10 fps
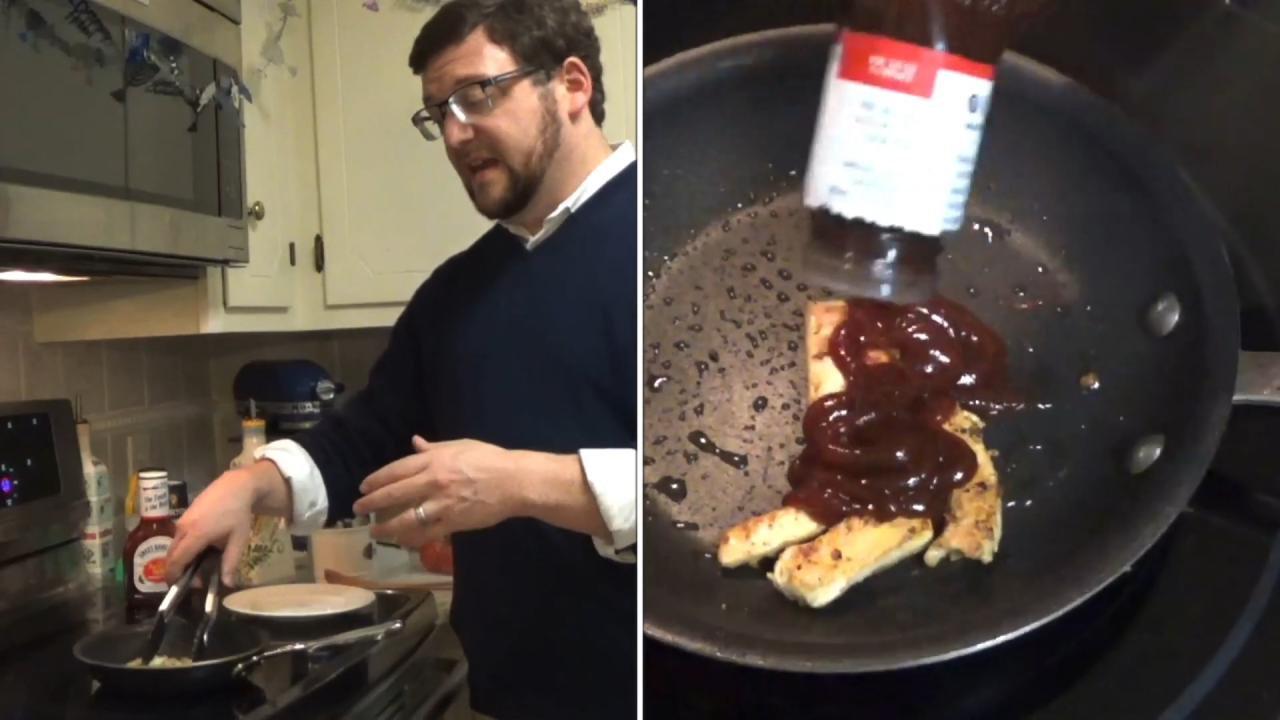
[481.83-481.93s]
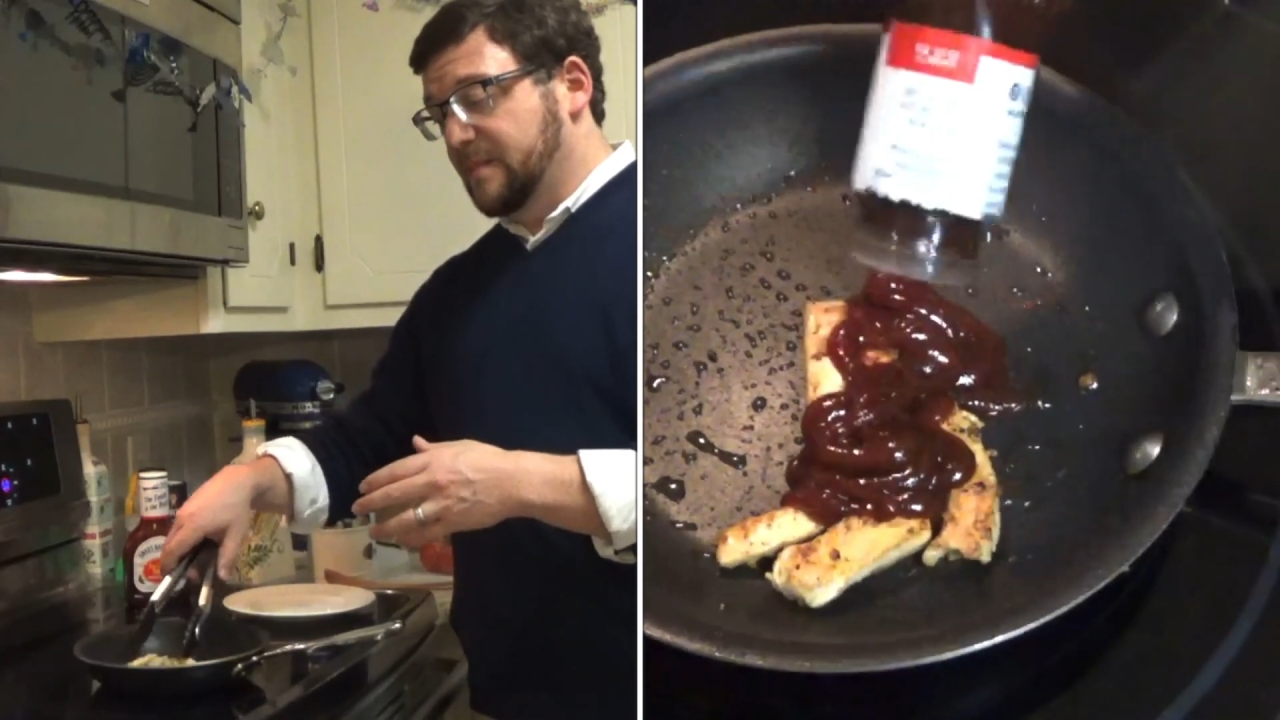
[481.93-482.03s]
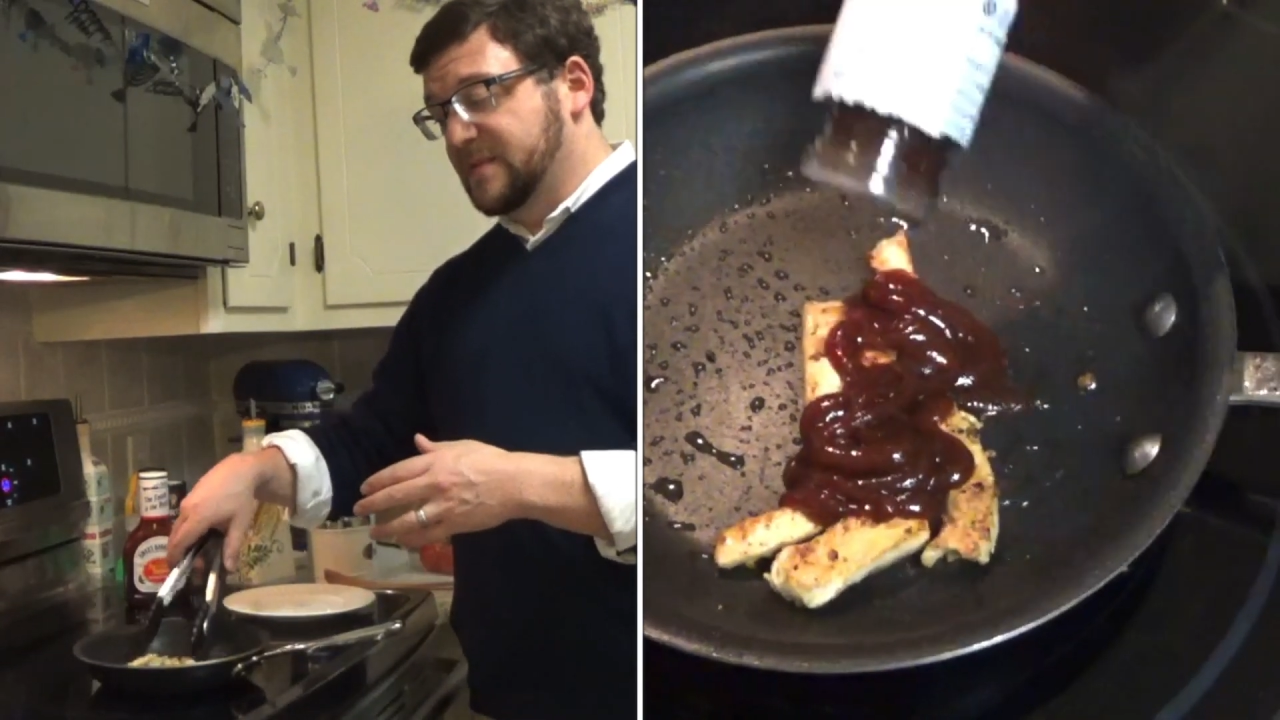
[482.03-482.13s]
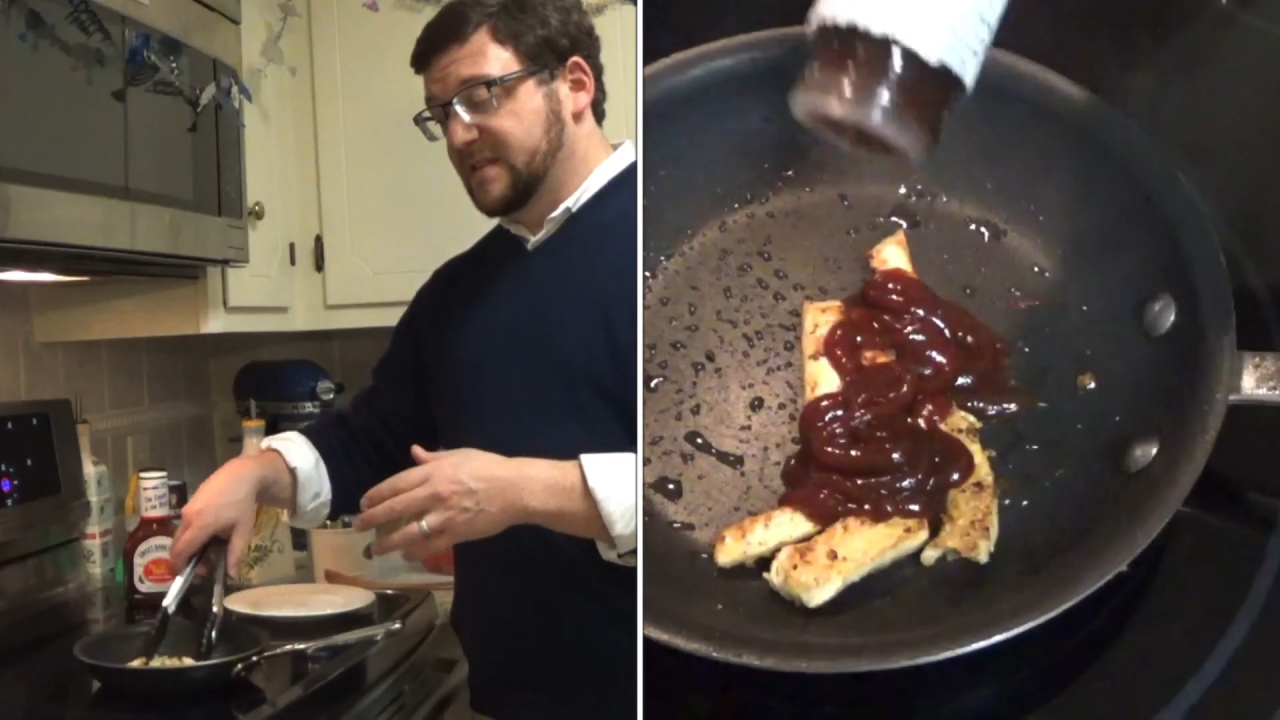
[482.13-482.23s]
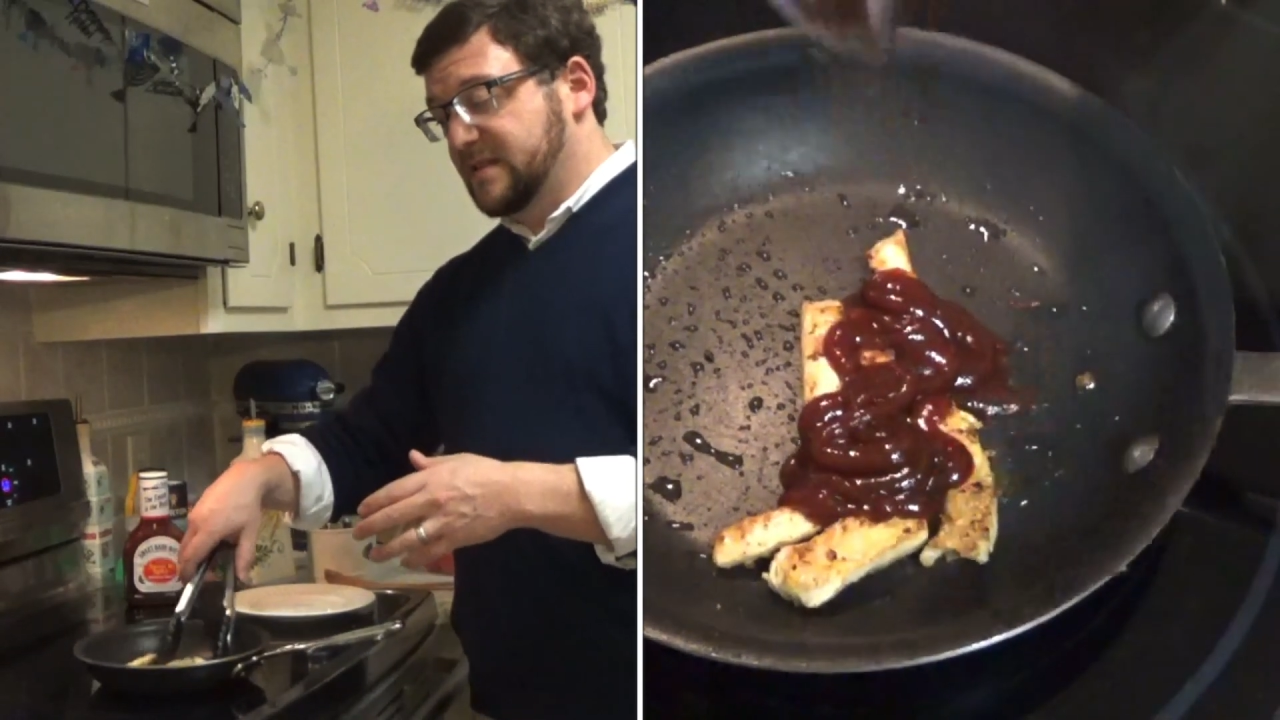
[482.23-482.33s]

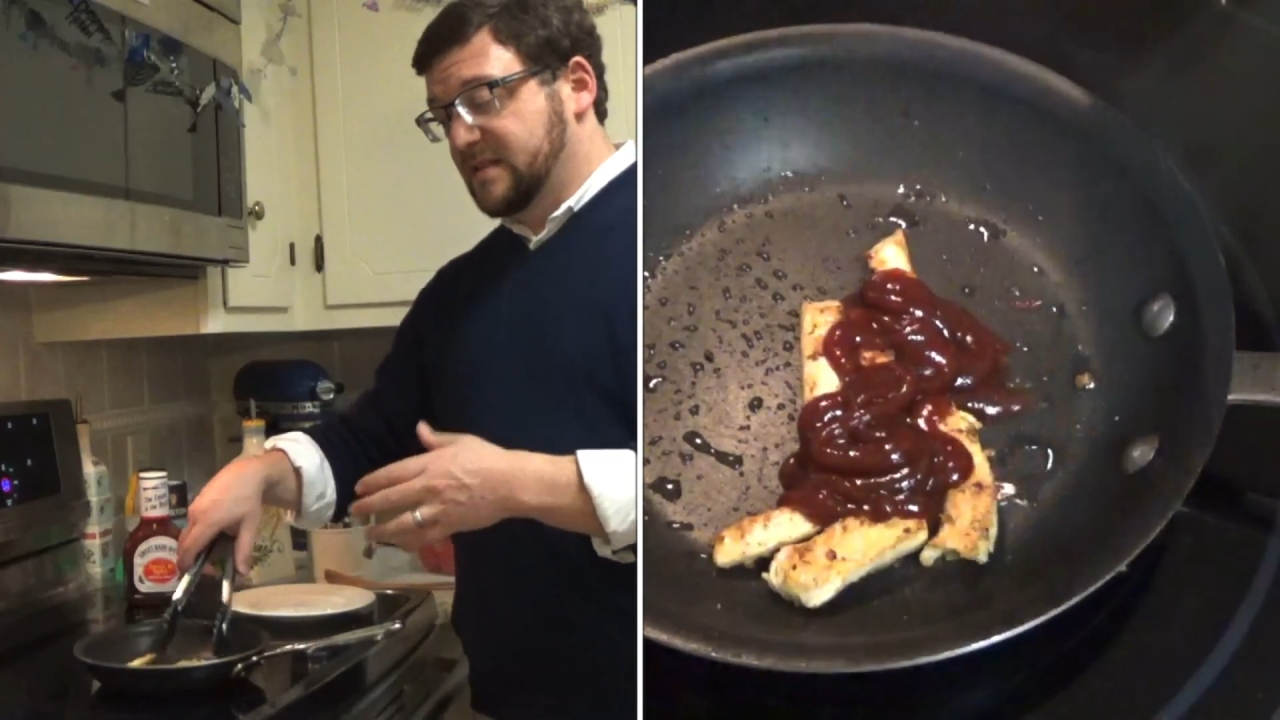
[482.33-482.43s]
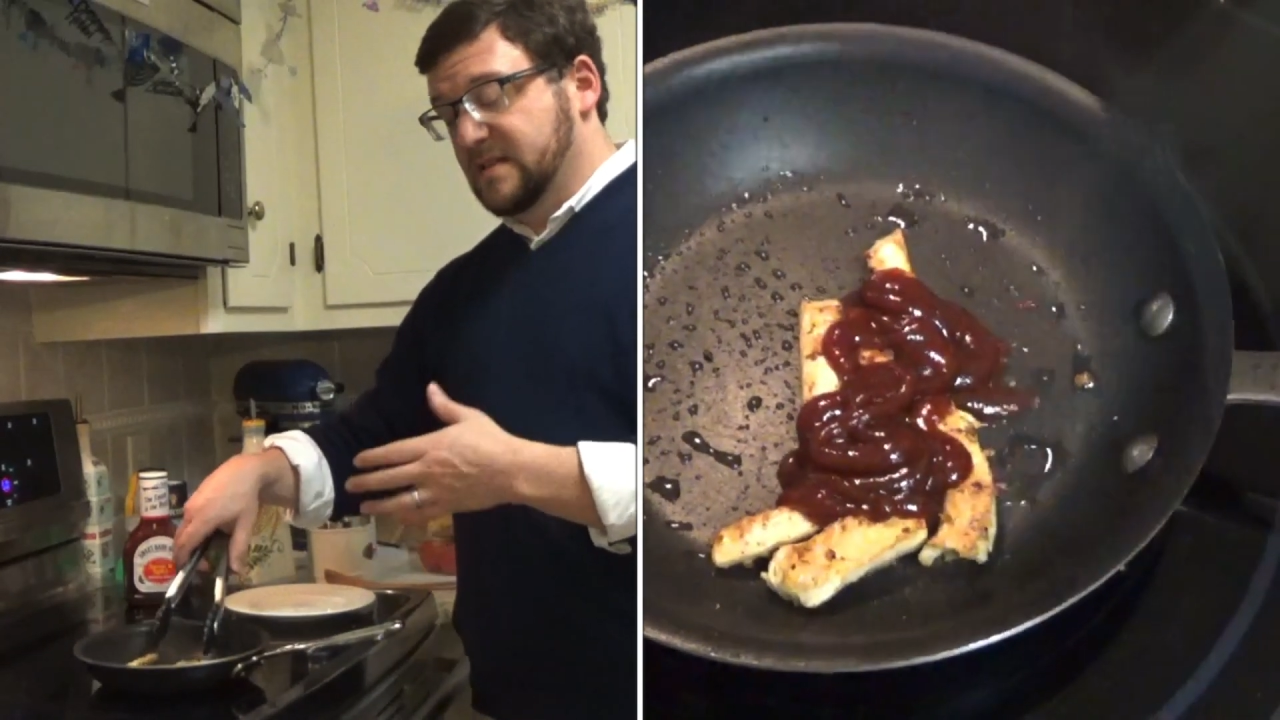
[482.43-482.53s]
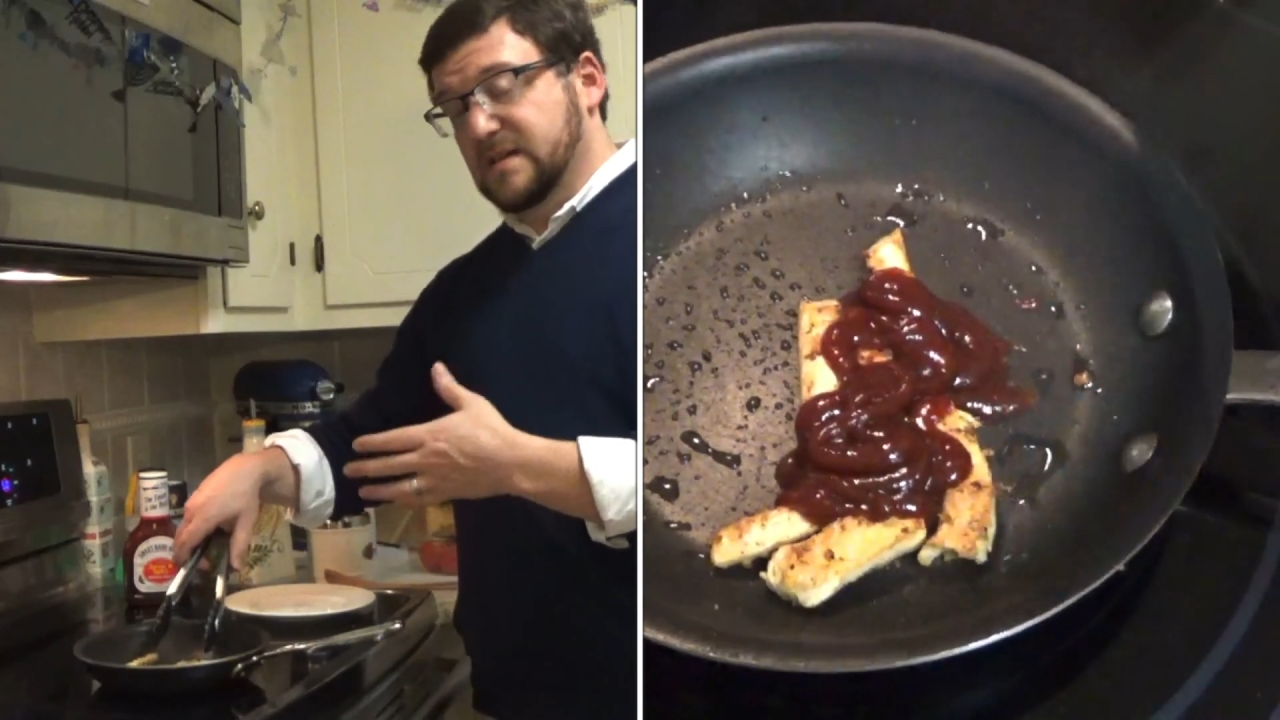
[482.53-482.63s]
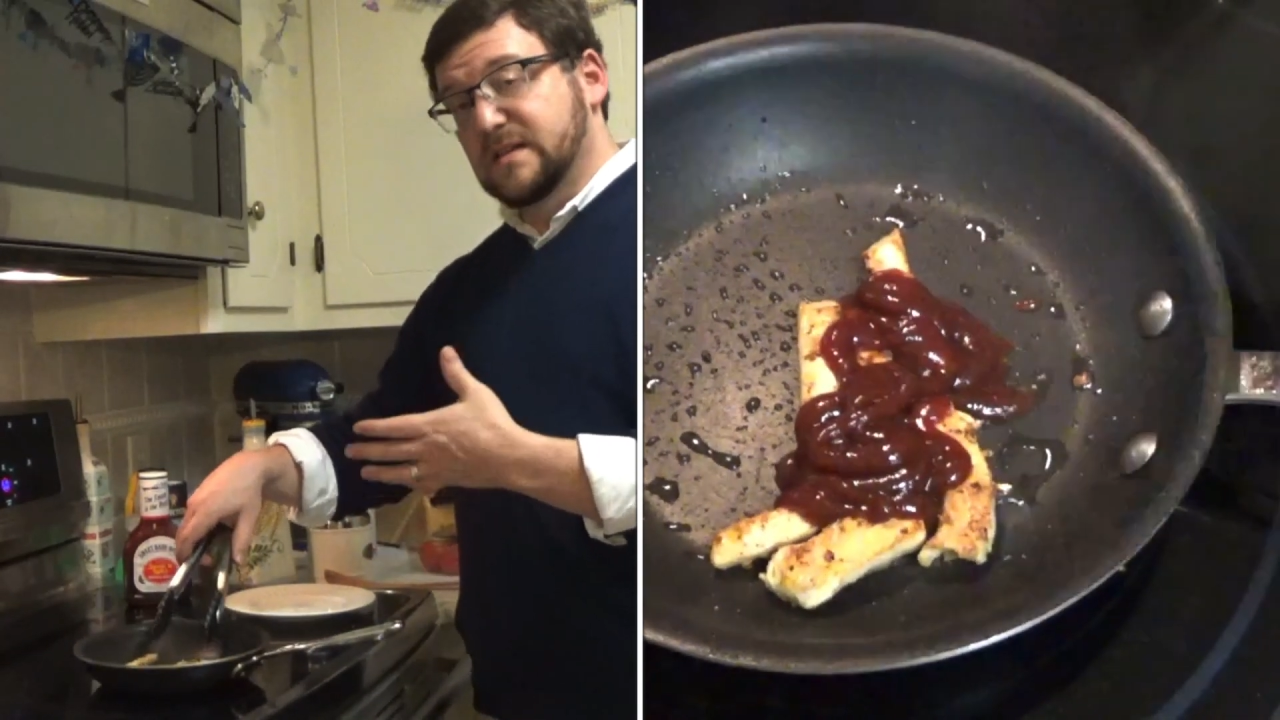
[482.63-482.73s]
up to